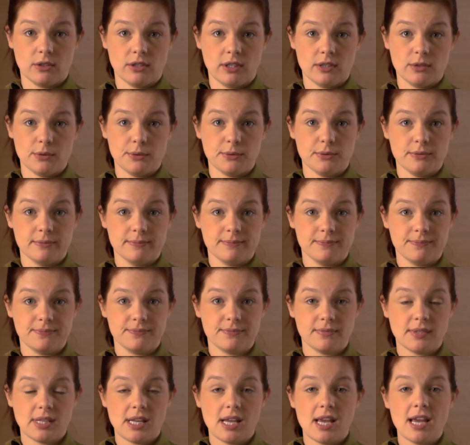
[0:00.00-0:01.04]
going to do?
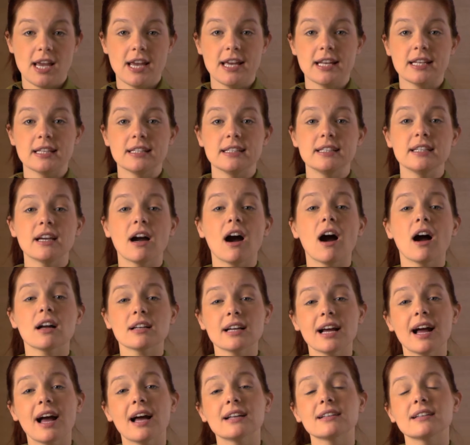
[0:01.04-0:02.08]
The
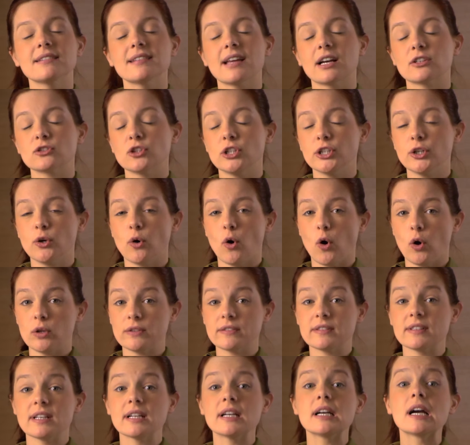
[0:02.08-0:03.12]
other hand is actually
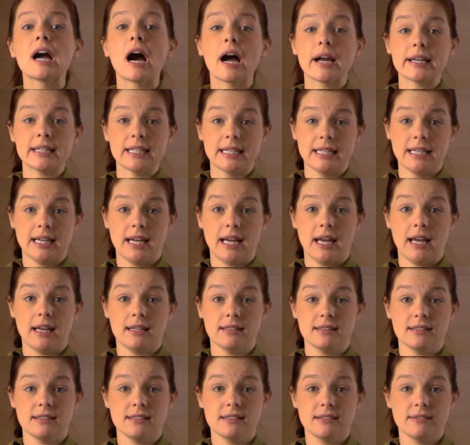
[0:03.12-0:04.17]
called the guiding
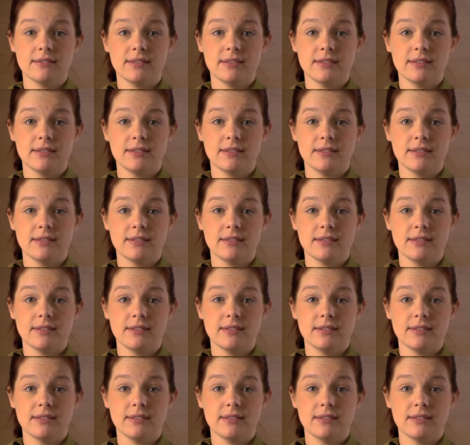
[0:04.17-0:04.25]
hand,